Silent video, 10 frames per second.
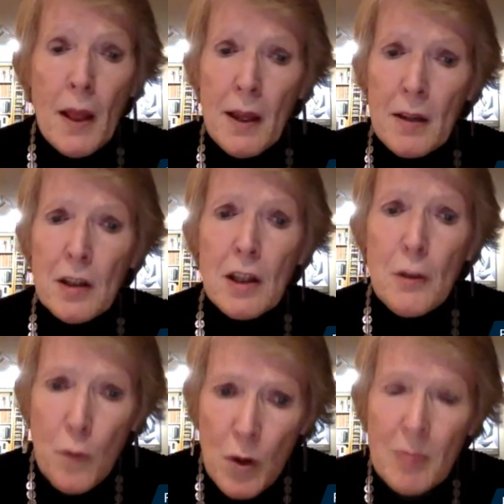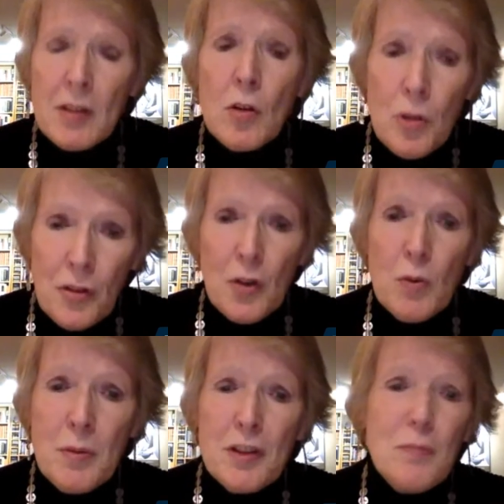And if women also,
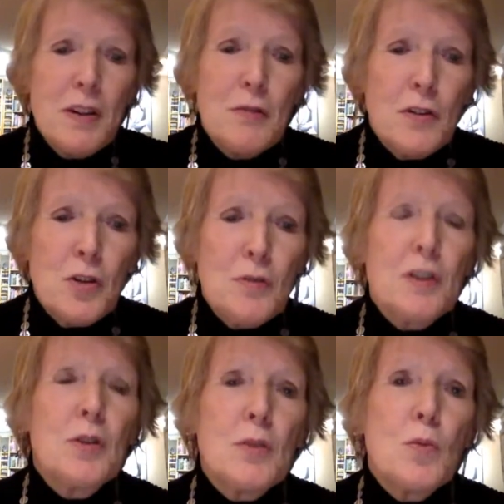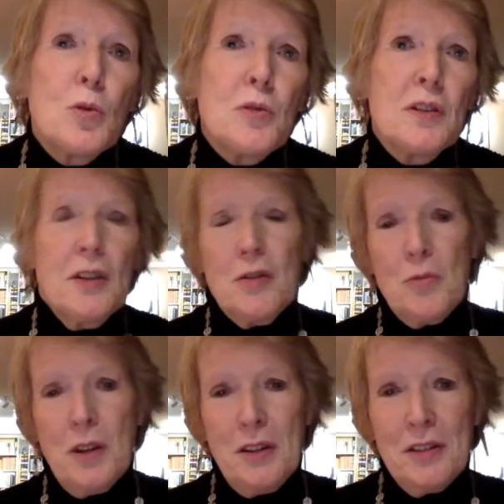women have been involved in, in wars in other
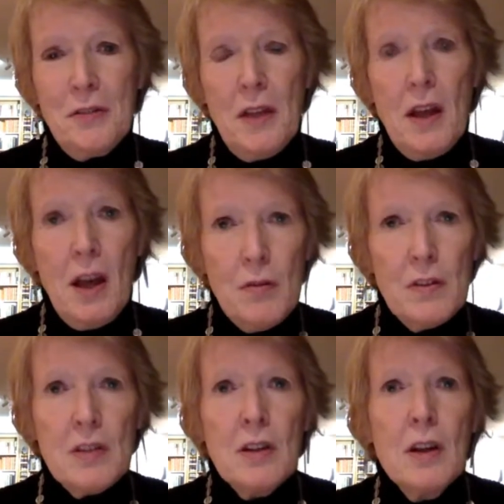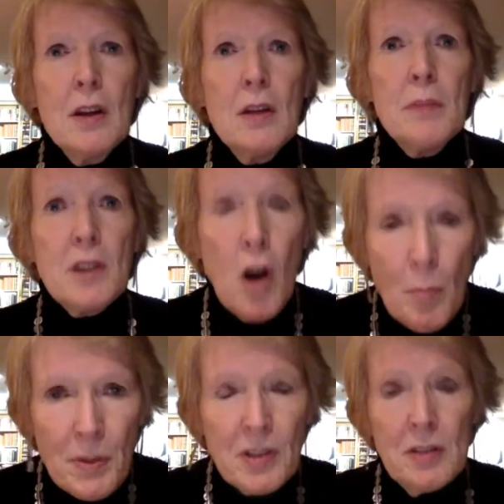ways, if they haven't been
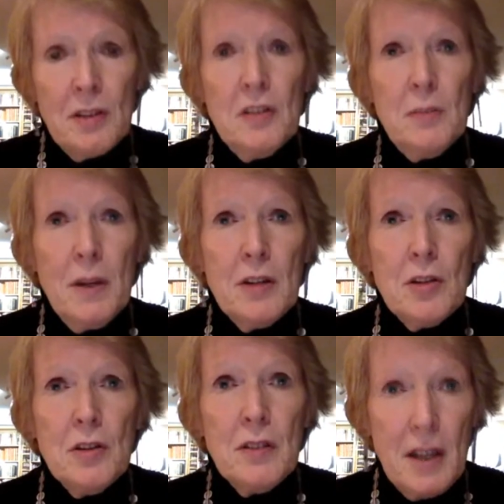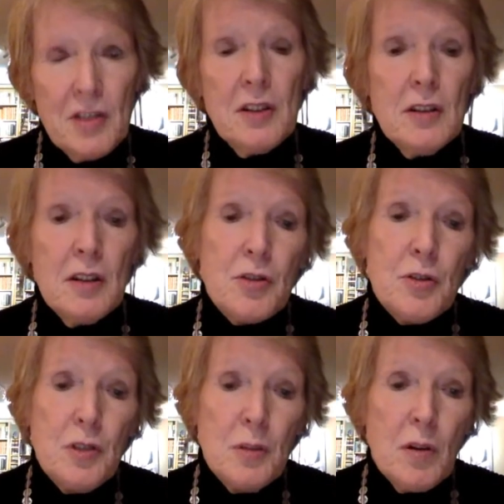combatants as much, and that's certainly
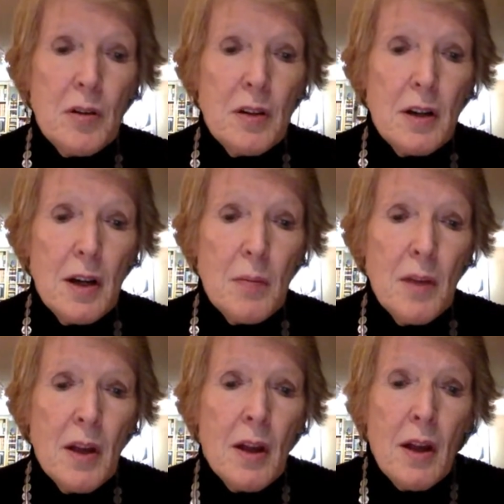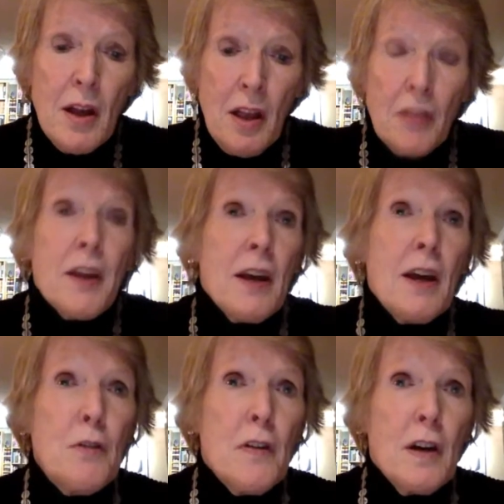true to the modern time, they
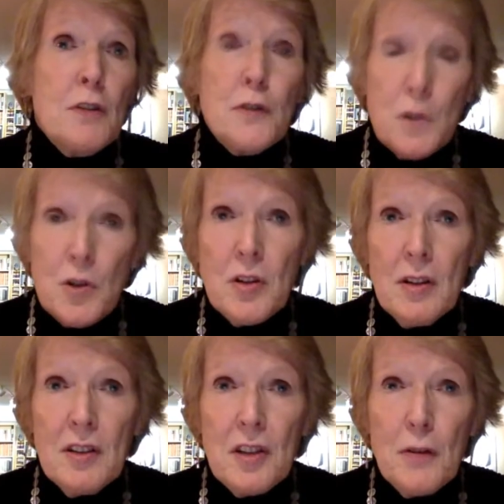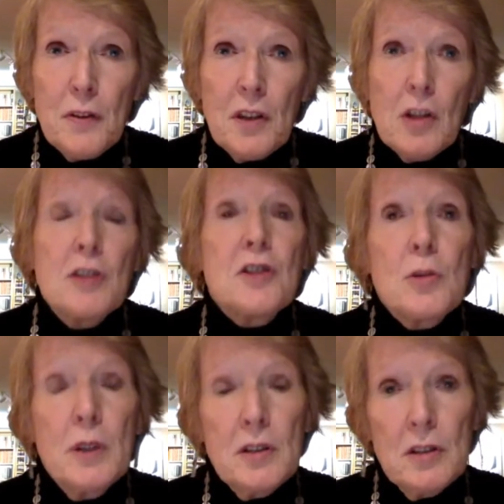have unfortunately suffered the
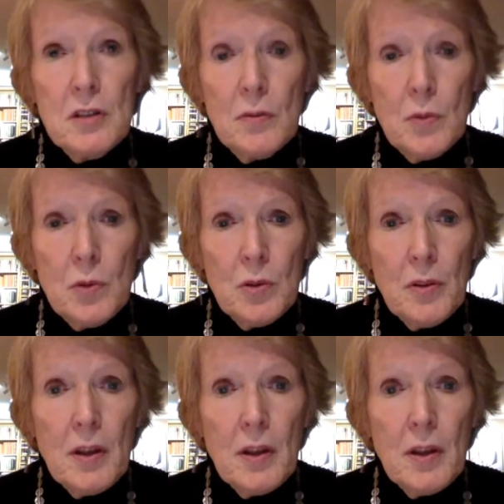consequences of war.